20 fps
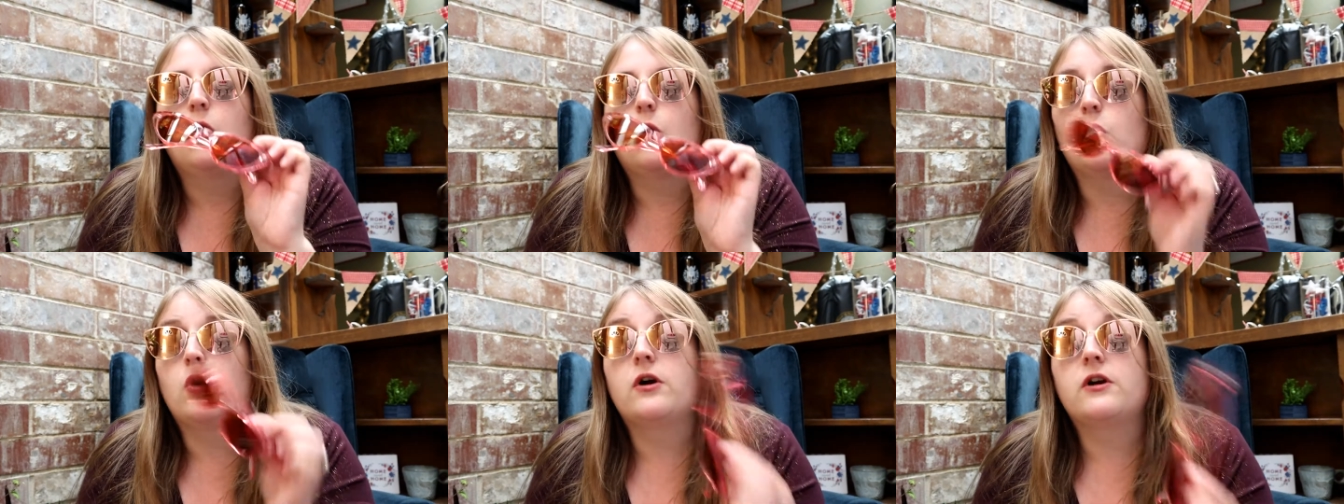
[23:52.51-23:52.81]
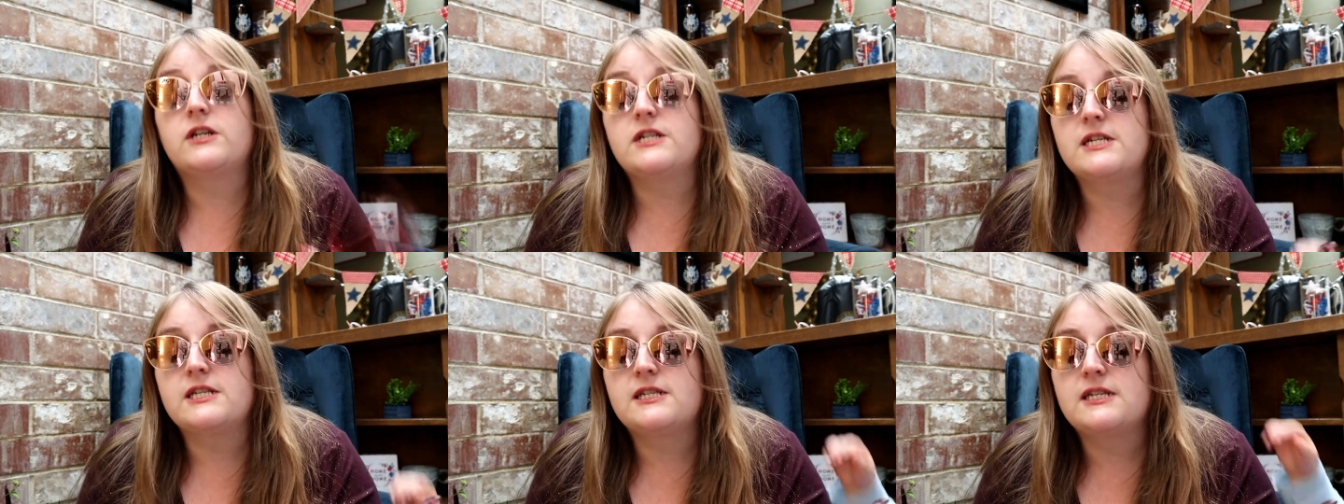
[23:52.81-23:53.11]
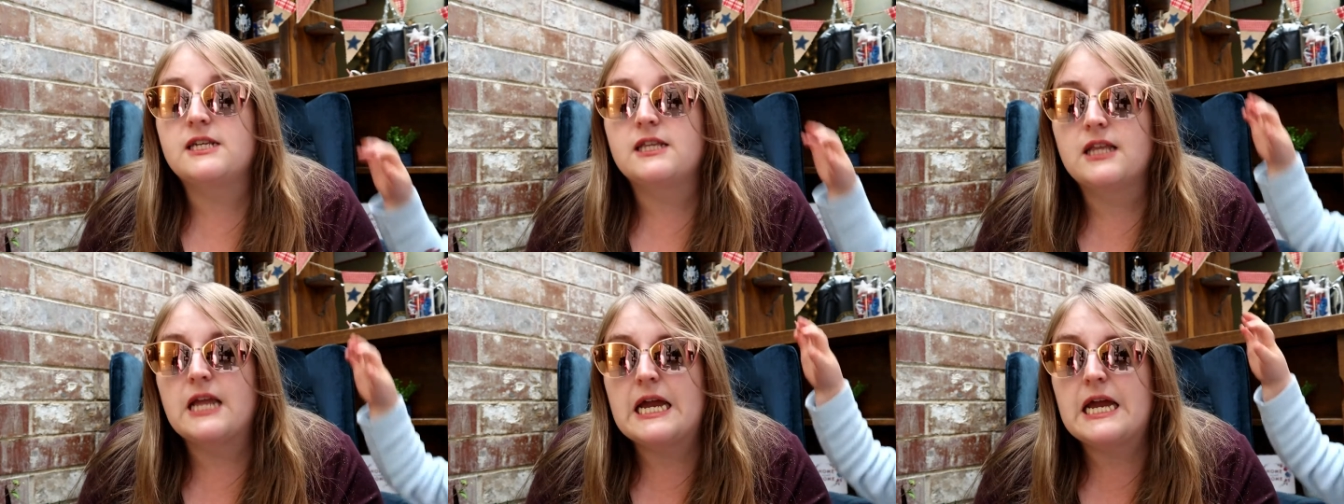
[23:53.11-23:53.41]
or
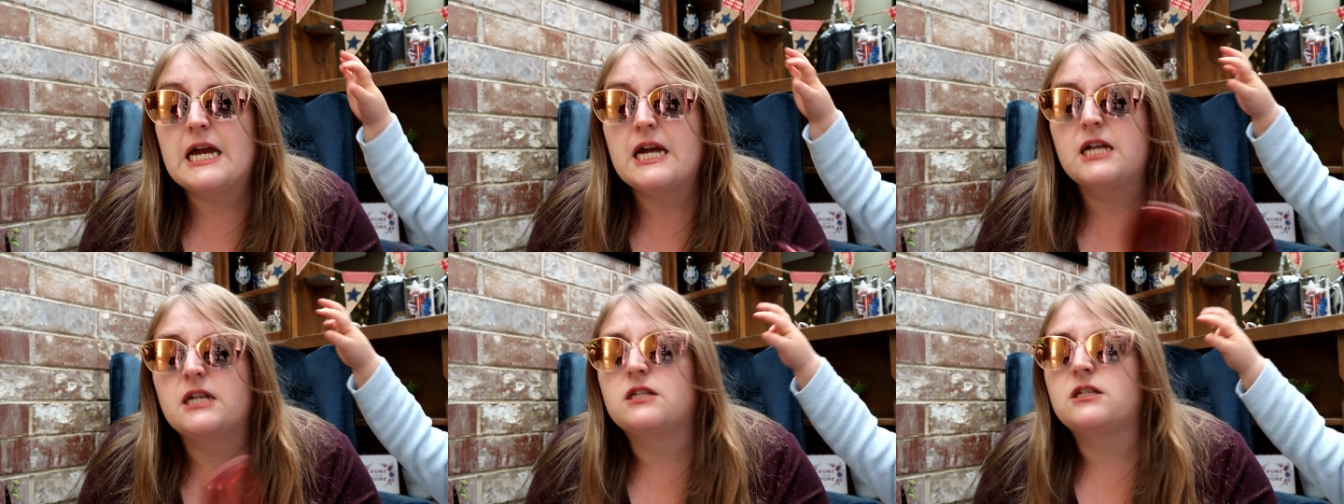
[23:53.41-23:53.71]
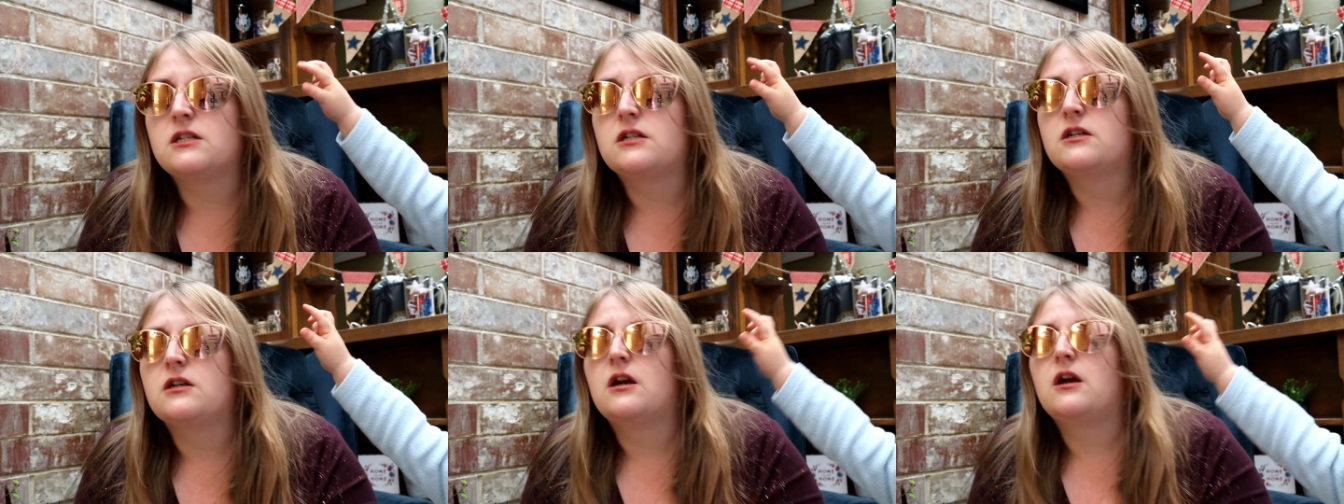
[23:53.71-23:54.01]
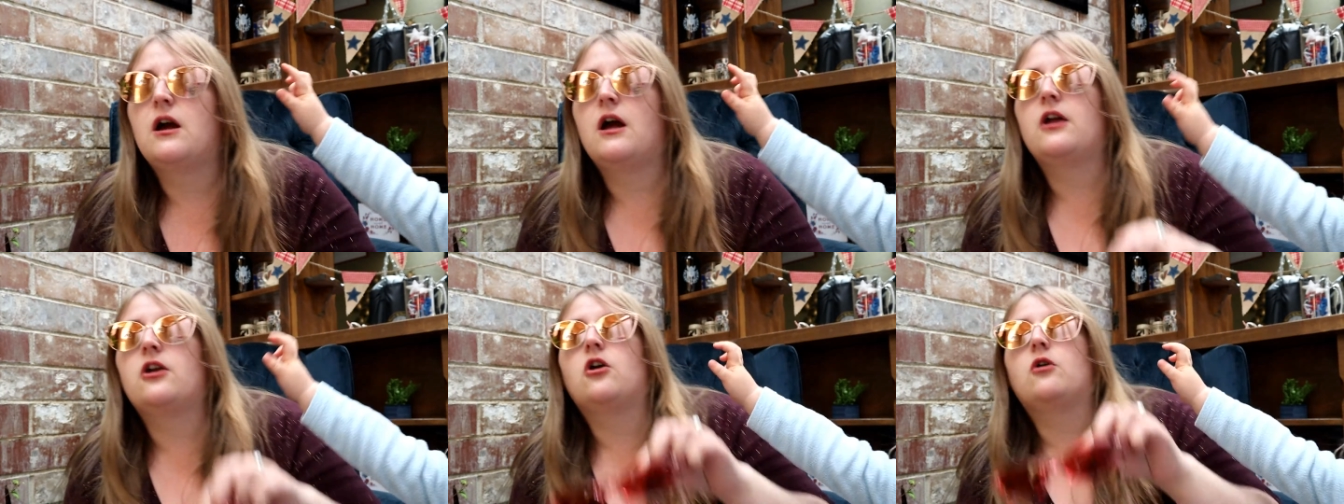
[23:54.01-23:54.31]
Disneyland,
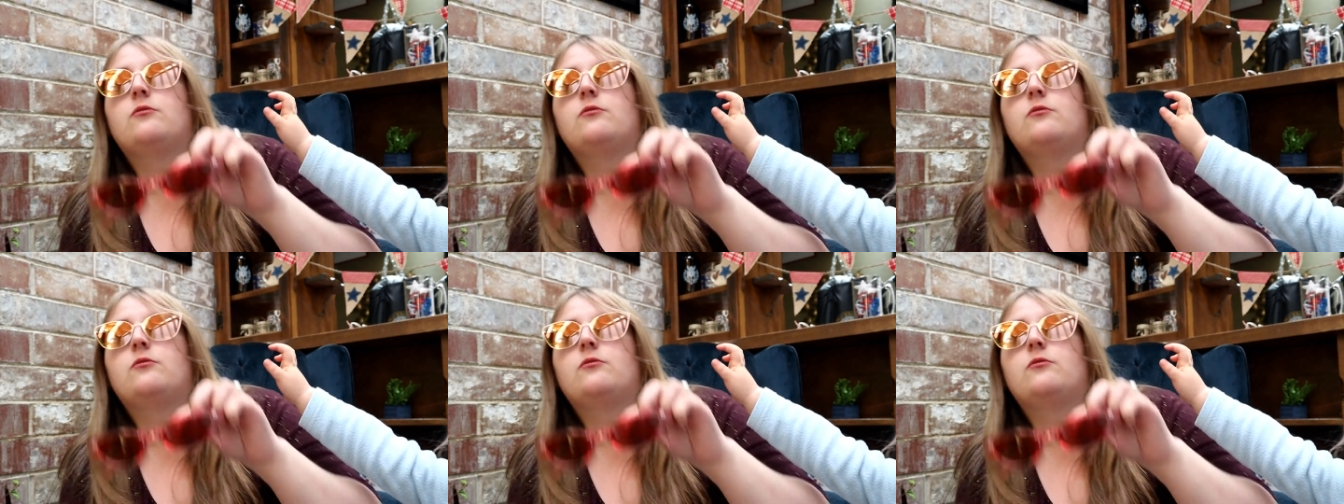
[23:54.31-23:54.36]
I'd